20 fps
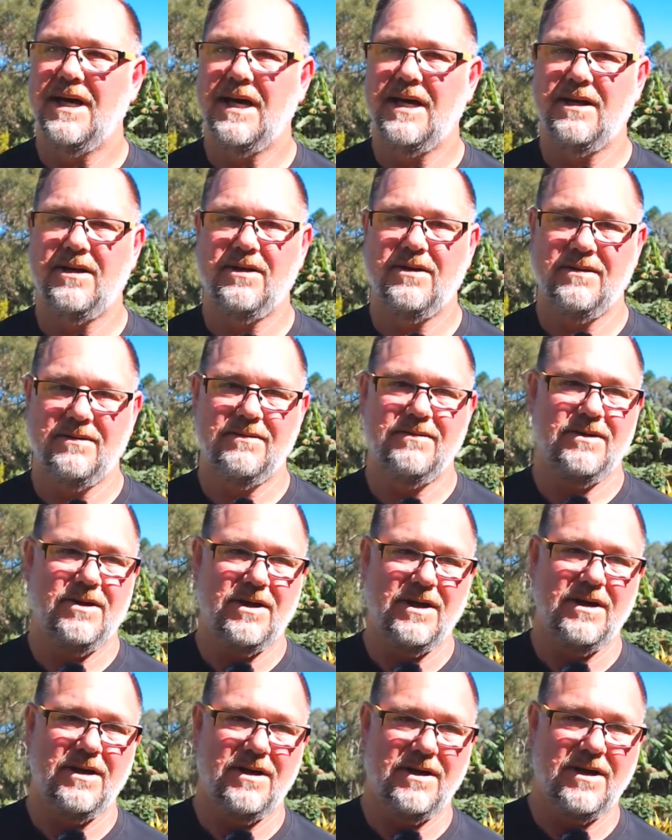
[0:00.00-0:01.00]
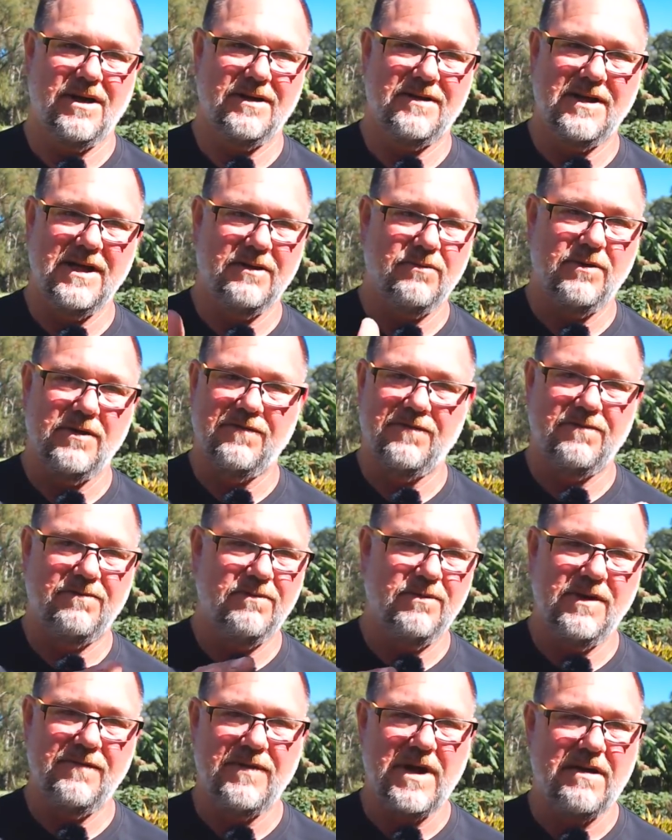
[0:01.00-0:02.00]
And I think
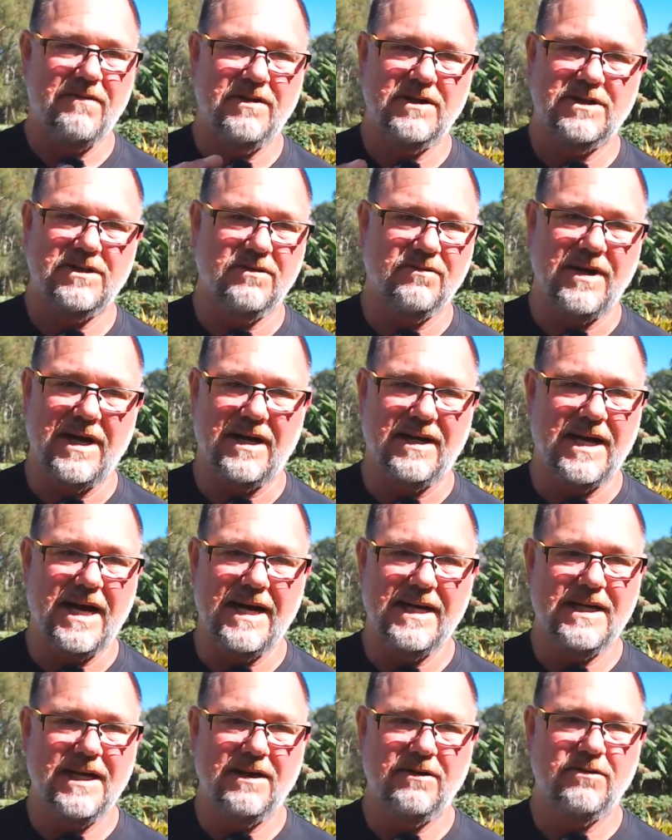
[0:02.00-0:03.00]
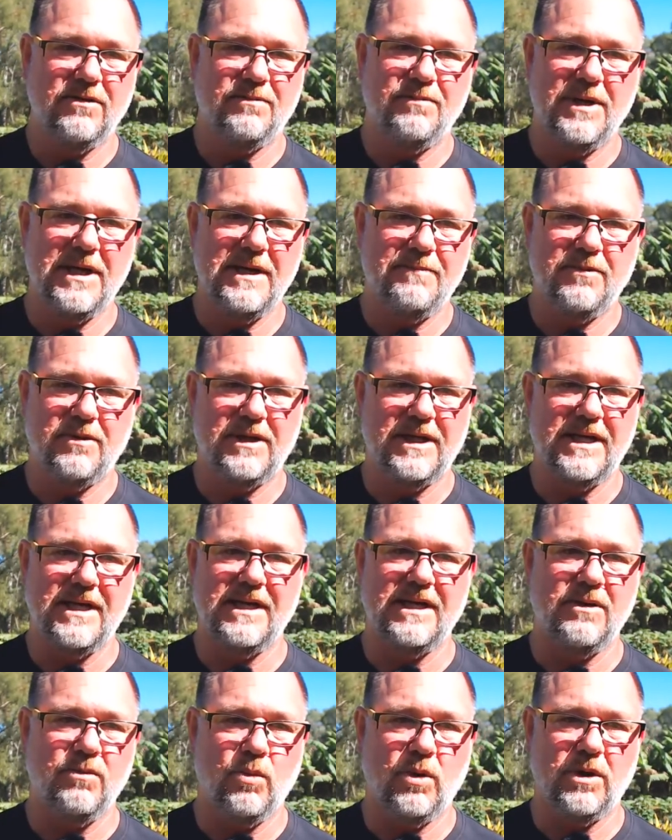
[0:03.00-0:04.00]
we've averaged around 800 people at
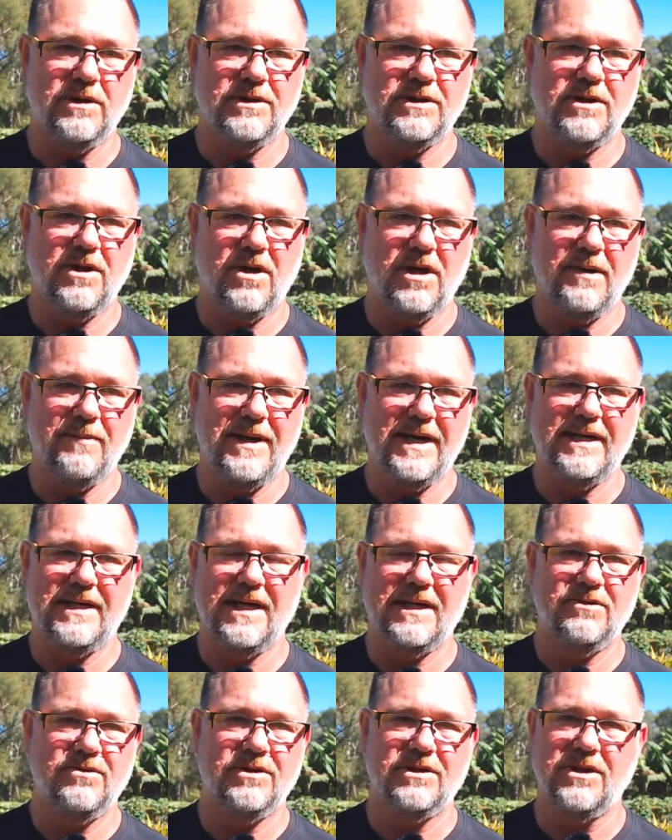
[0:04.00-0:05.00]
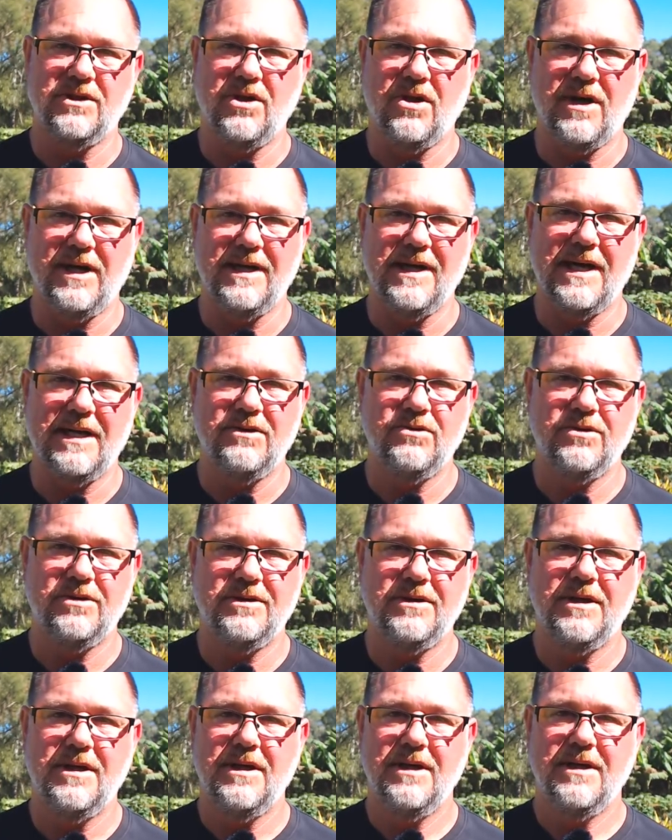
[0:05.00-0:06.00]
any one time, 800 to
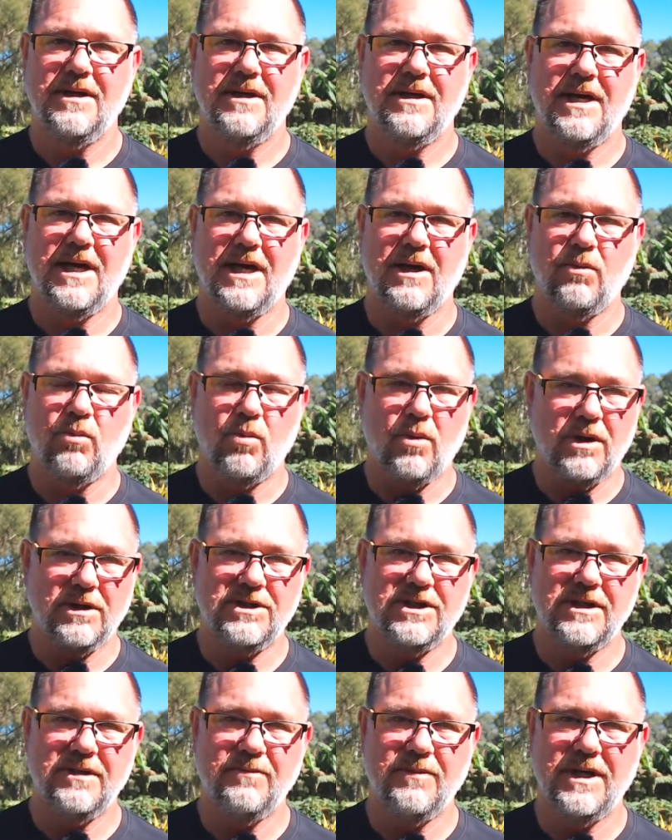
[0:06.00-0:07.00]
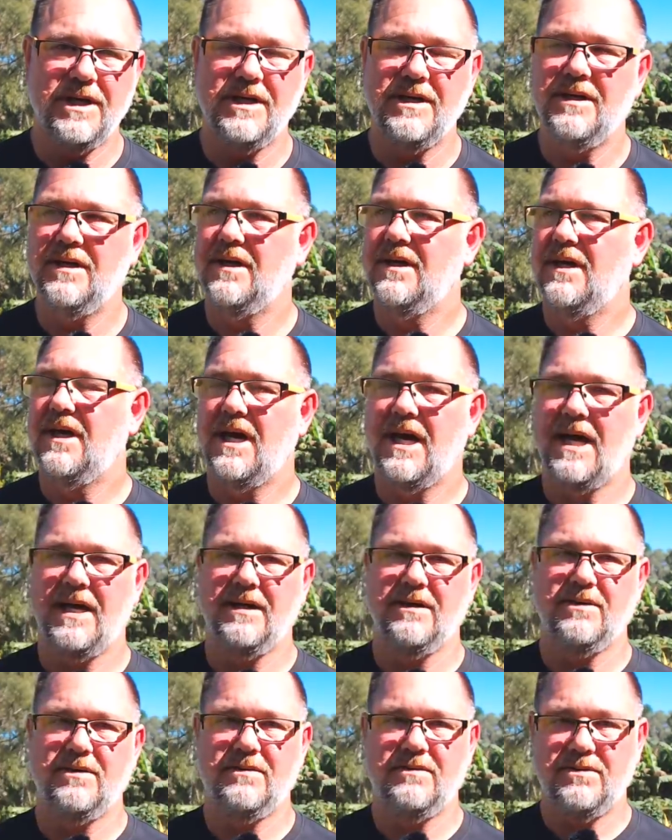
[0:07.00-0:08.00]
900 watching me
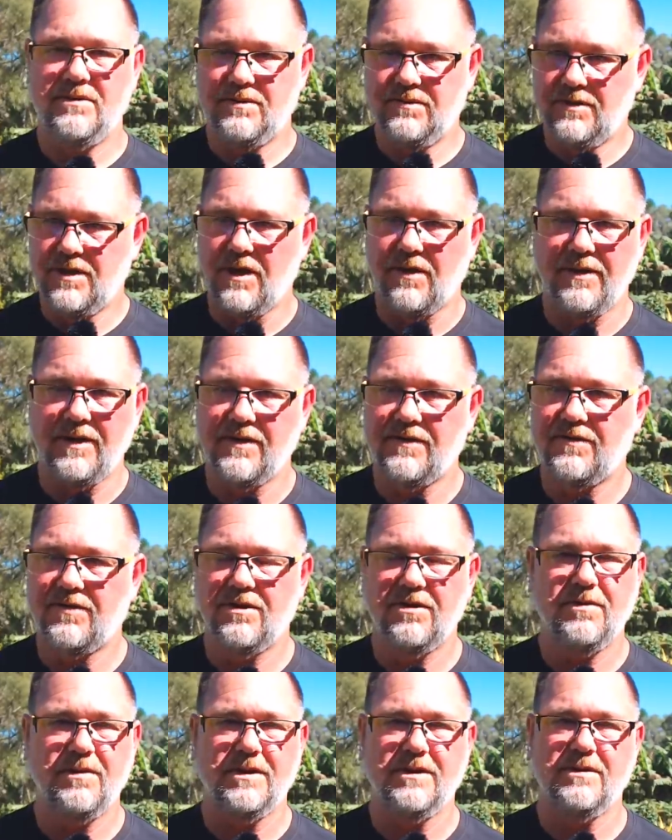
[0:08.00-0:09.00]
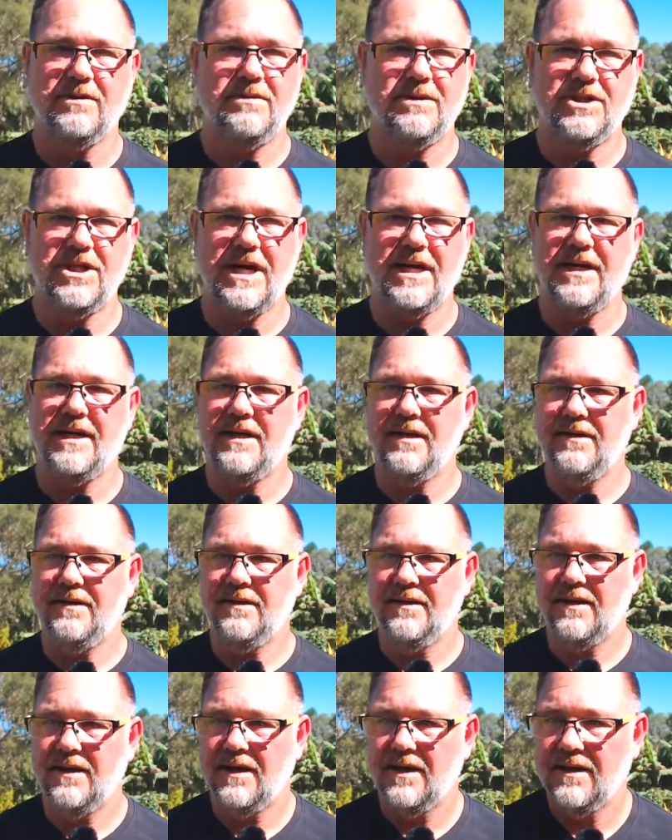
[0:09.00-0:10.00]
and going through and chatting
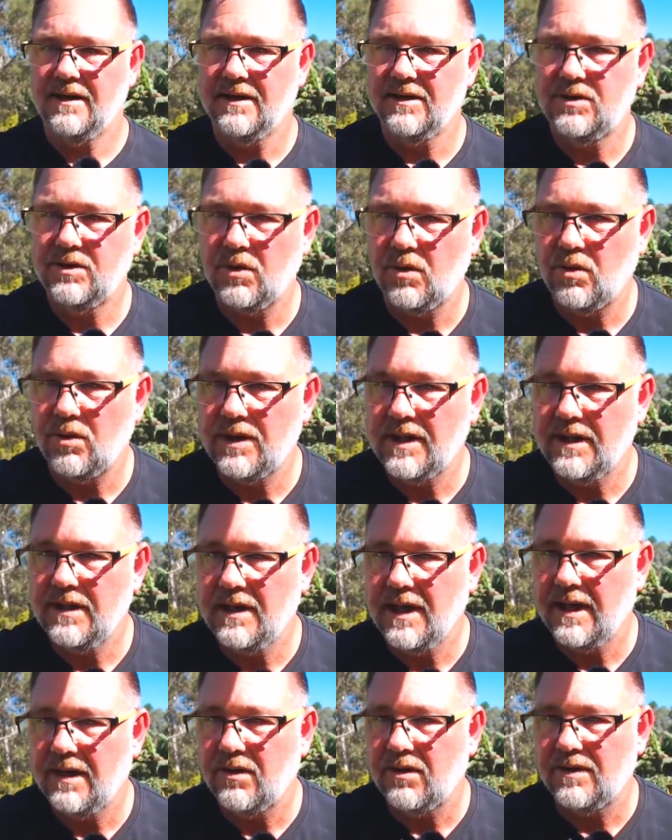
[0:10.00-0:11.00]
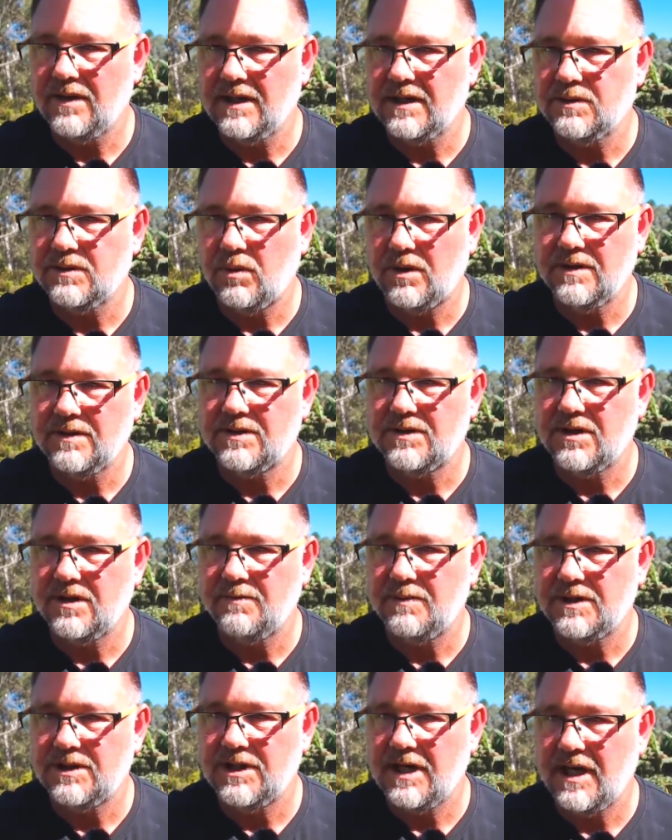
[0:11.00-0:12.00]
and talking. Hang on, there's one
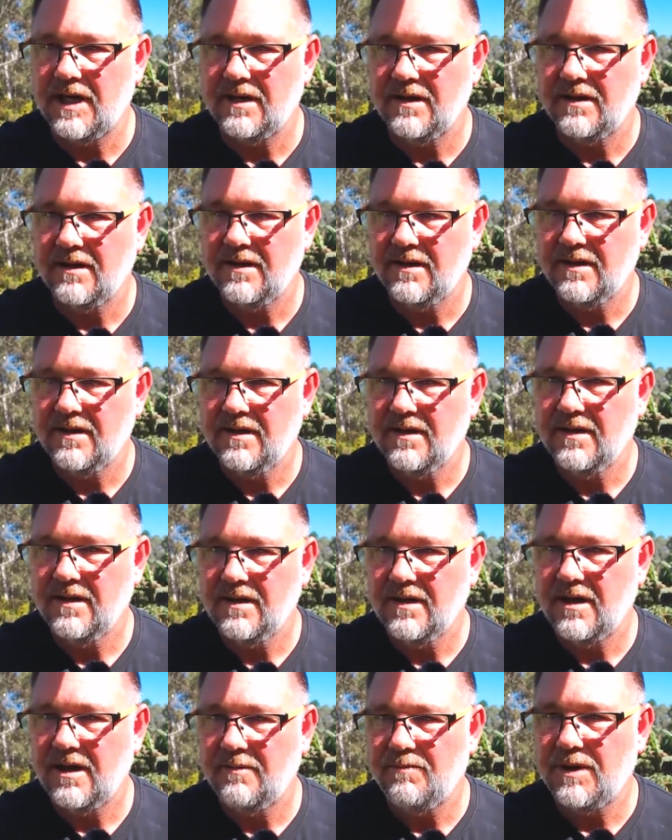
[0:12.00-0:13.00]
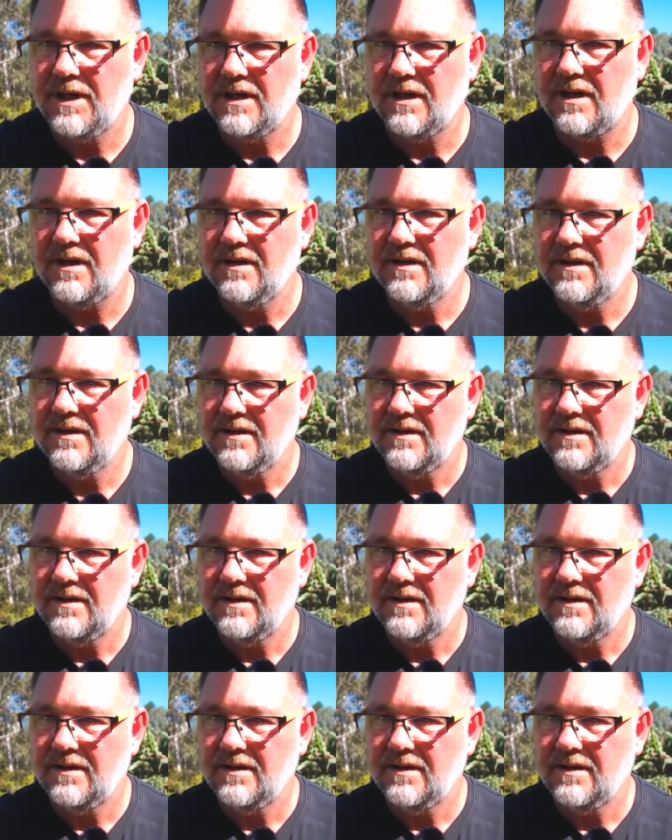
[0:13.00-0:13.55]
super chat I better